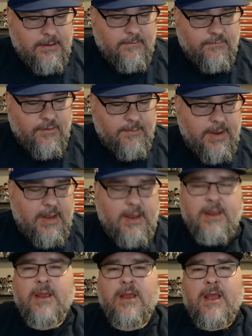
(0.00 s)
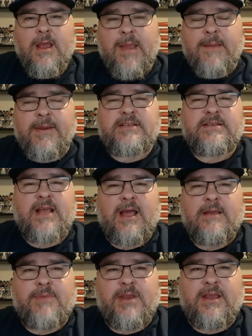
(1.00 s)
for me, maybe it's
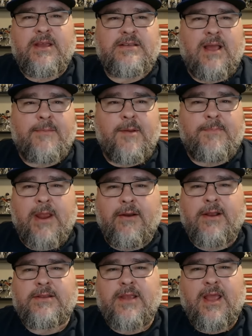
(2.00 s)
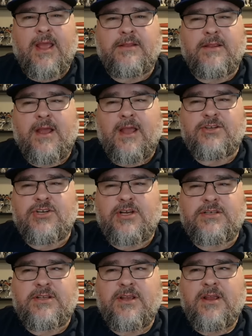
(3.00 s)
because I'm a parent, and
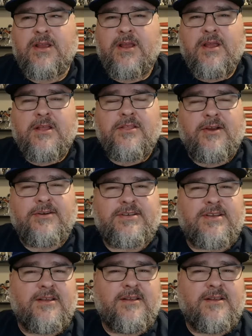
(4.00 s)
there's,